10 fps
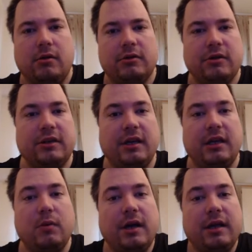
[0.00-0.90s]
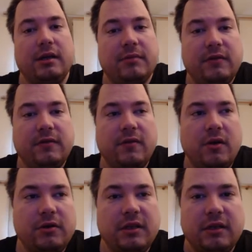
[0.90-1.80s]
so as a requirement for
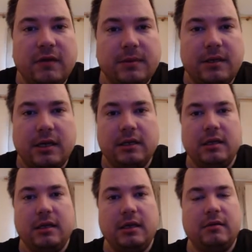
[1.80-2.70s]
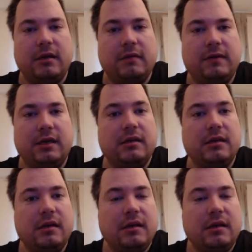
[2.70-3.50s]
all these websites, they need to have this,